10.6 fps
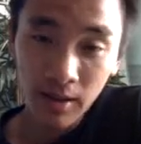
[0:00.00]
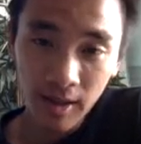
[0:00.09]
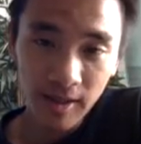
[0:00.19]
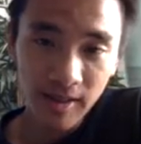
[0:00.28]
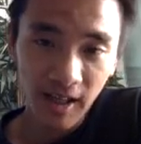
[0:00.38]

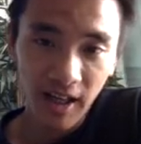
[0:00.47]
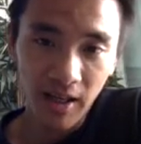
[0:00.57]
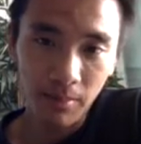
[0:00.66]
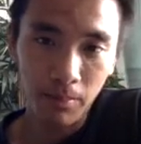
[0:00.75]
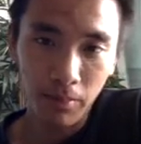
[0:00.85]
delta
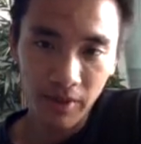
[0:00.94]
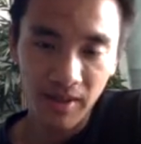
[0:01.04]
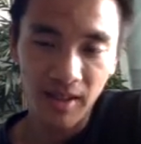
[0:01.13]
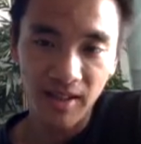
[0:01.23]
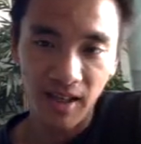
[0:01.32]
M plus
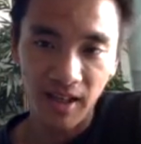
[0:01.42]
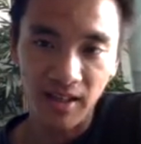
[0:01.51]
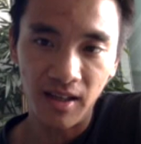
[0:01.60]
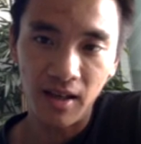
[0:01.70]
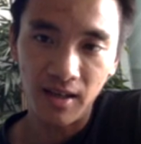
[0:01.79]
delta
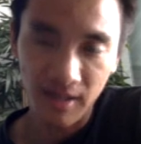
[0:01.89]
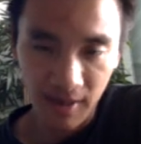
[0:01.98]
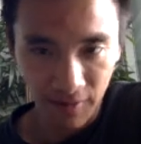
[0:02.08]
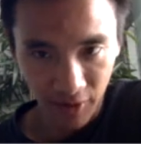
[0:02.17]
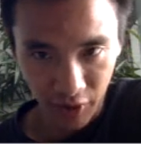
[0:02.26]
N
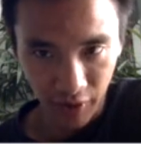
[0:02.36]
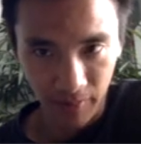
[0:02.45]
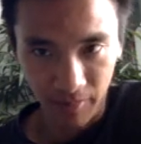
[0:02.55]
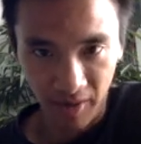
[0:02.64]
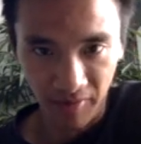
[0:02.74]

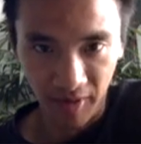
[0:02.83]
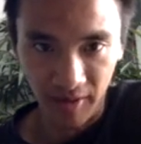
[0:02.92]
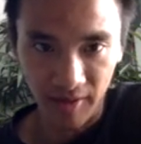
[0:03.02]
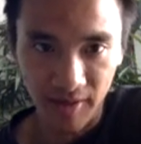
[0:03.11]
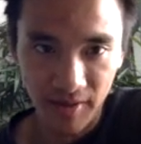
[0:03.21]
differentially
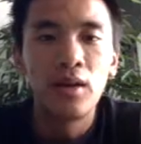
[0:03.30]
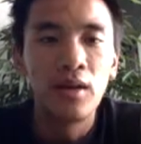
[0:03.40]
private.